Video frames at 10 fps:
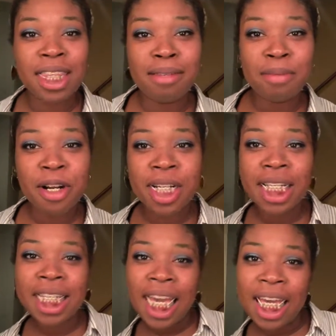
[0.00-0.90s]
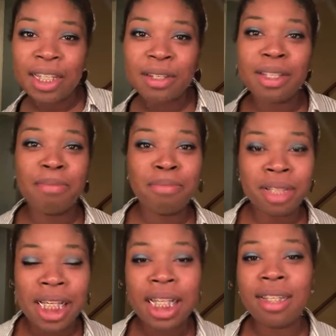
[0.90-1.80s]
get the burning candle, a
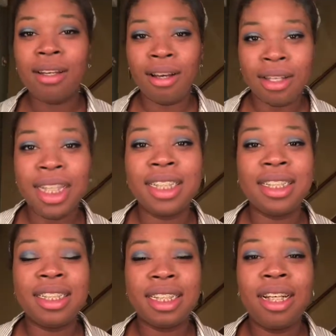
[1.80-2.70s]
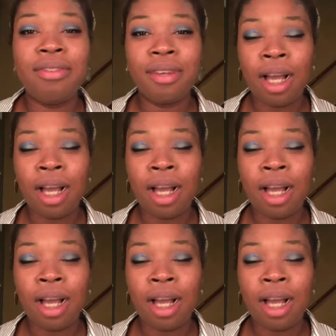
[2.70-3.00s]
plant, all that good stuff,